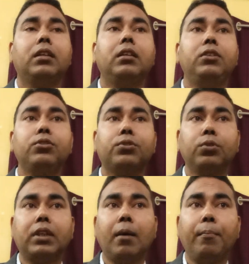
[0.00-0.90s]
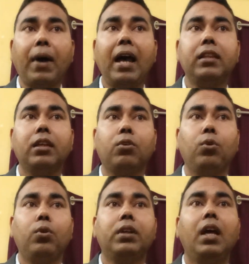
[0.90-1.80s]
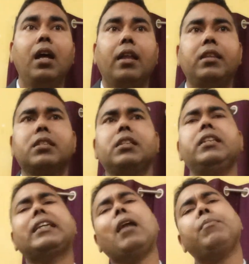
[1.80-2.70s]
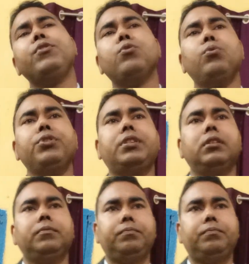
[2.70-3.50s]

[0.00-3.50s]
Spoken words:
used to compile the code. Thus, it can be used